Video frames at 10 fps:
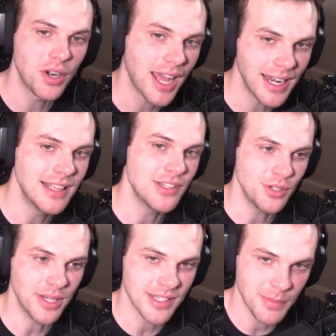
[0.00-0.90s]
are not
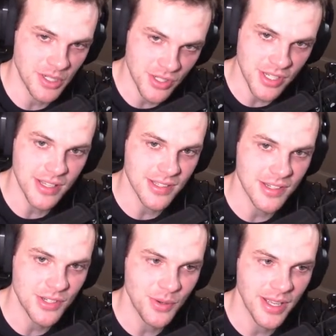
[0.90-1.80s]
into it as much as he is
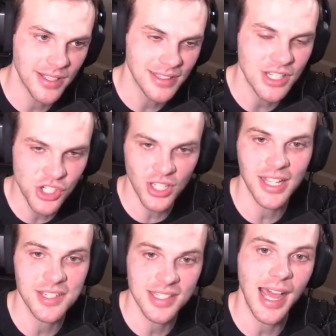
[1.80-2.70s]
into it. Like she
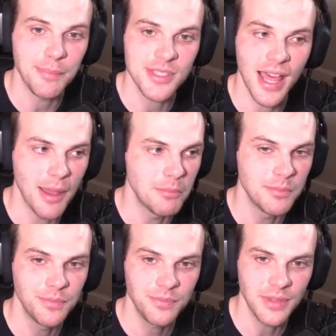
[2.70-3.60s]
like stops them
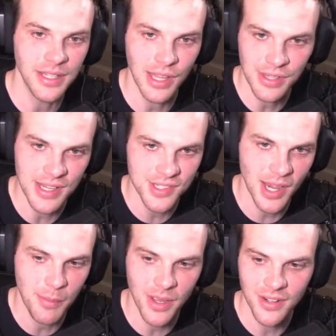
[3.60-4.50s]
in the
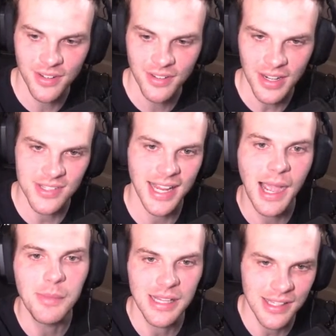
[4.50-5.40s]
excitement. And it's like, how
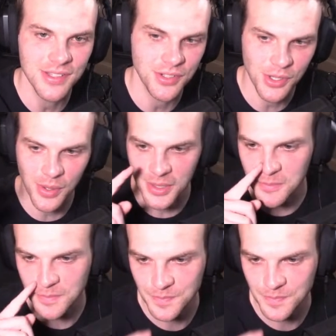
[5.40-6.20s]
many leagues are you in?